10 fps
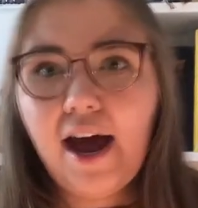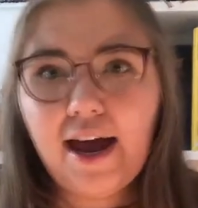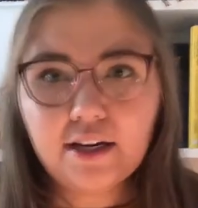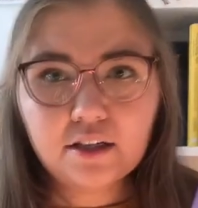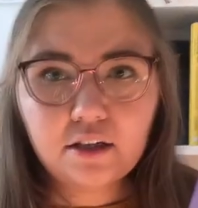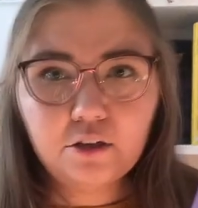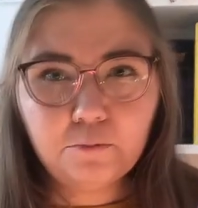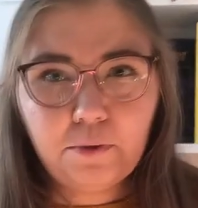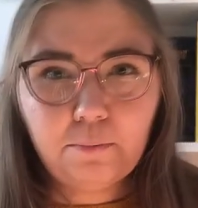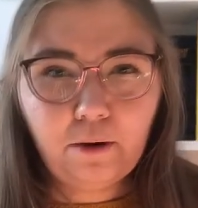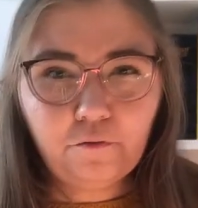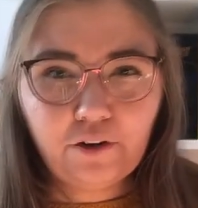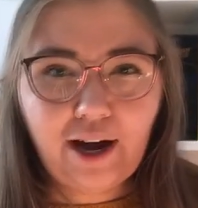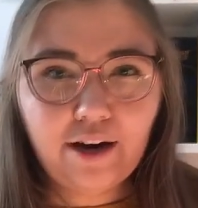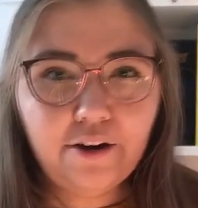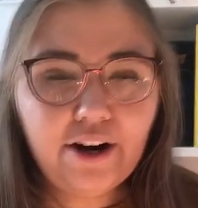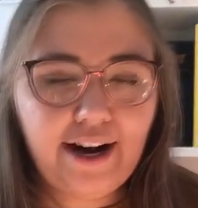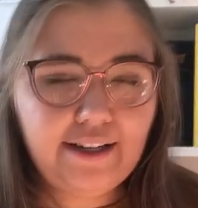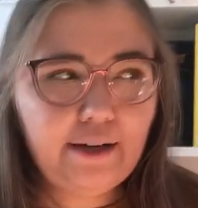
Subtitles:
exclude people of color and